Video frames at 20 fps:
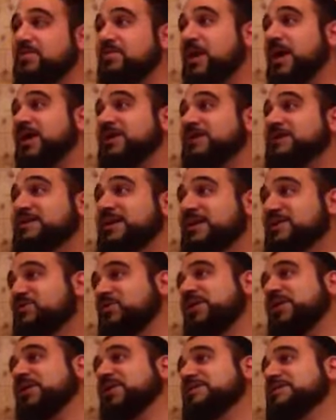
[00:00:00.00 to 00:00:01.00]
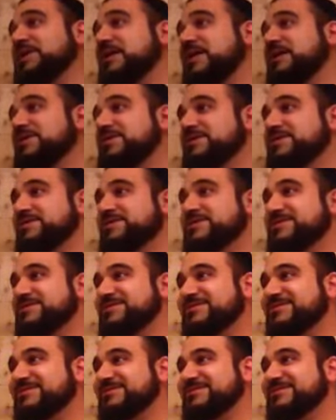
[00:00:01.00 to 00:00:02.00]
Parzi is one of the sons.
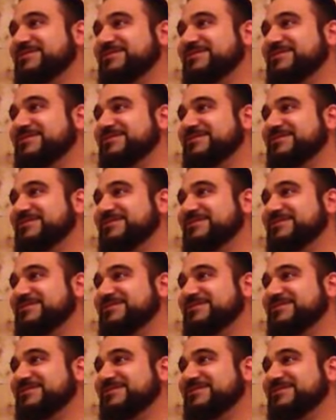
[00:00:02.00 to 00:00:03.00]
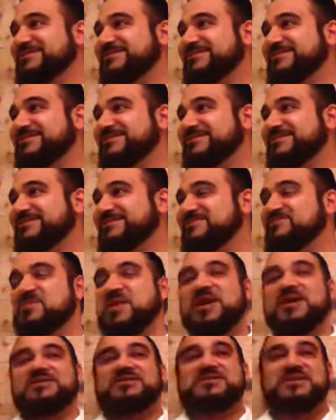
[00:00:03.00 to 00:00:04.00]
Zerah ve Parzi.
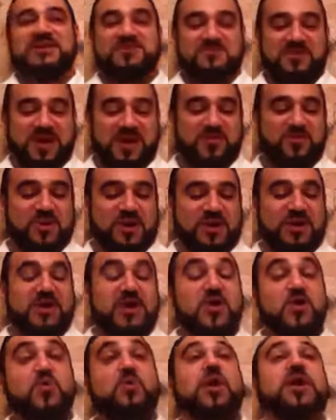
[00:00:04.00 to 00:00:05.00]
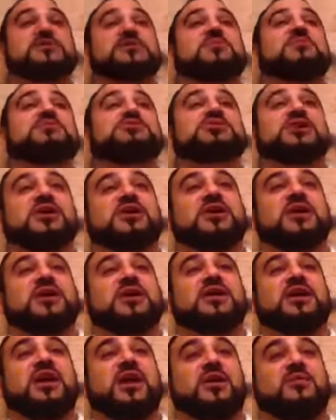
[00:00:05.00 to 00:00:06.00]
Parzi means, where's the Mashiach going
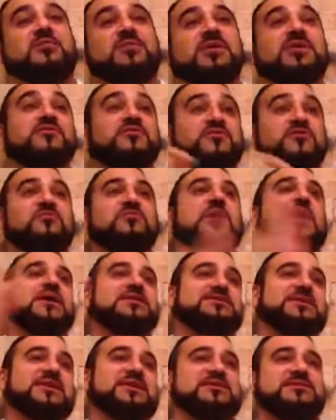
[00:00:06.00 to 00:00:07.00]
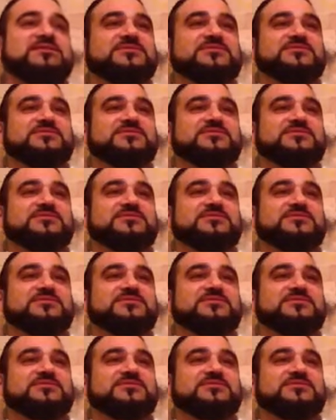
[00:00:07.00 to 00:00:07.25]
to come? From Parzi.